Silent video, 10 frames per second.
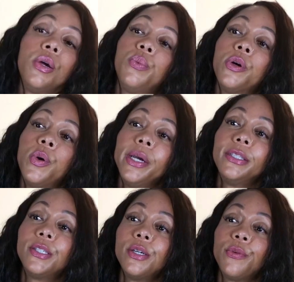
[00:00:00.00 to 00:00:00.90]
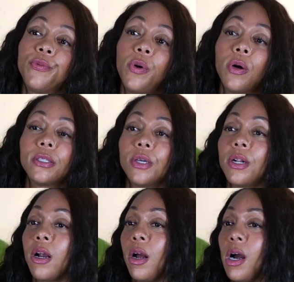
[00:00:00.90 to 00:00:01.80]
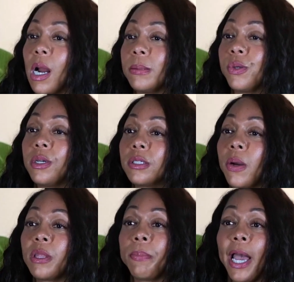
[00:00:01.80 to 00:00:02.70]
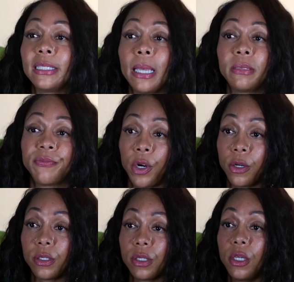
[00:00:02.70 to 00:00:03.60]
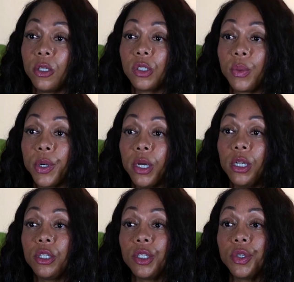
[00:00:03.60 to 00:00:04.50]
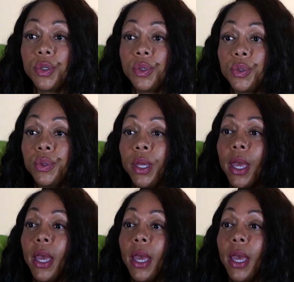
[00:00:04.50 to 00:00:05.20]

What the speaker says: we're going to focus on our arms. We're going to start with biceps first. So we're going to do